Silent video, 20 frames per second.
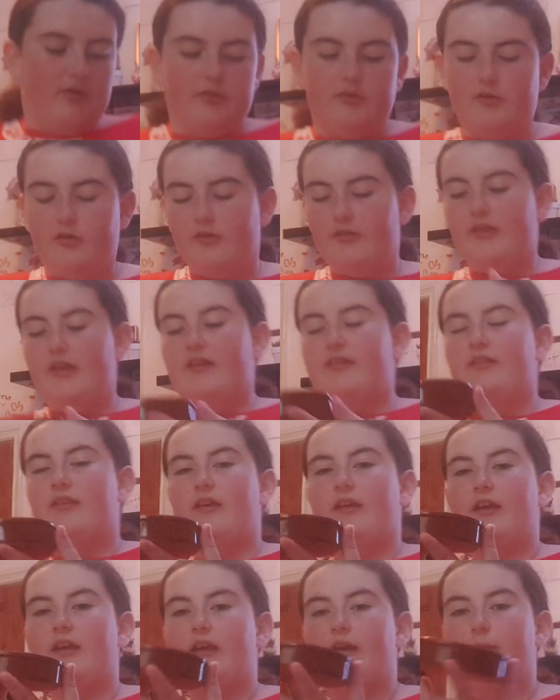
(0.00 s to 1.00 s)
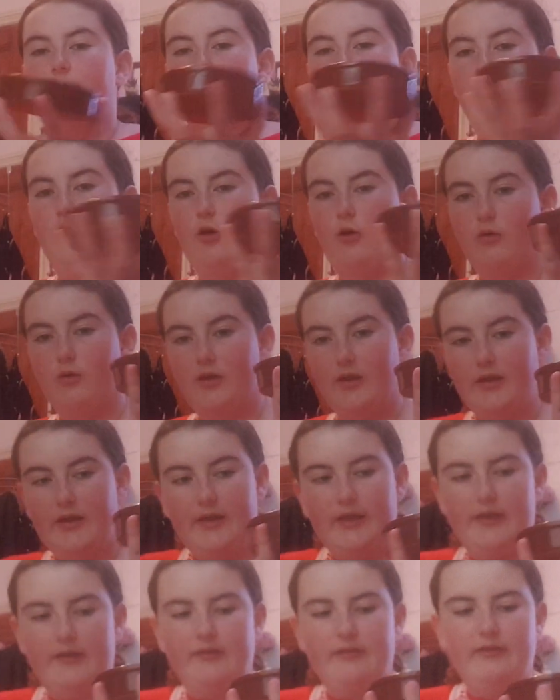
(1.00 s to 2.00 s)
So this bowl
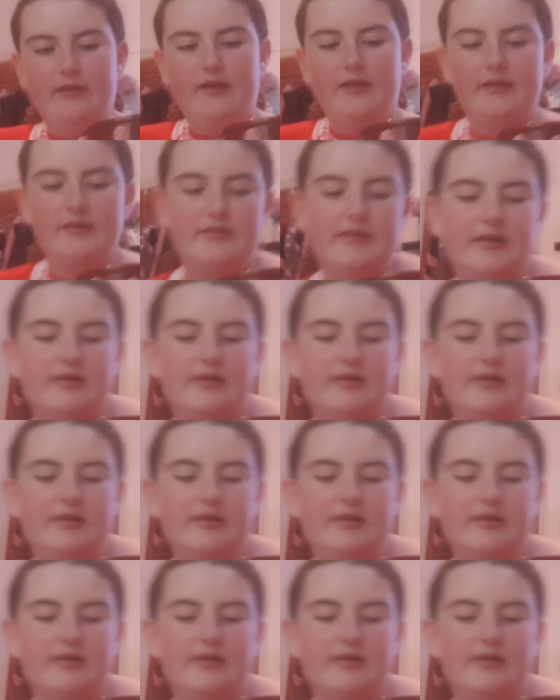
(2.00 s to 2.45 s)
is his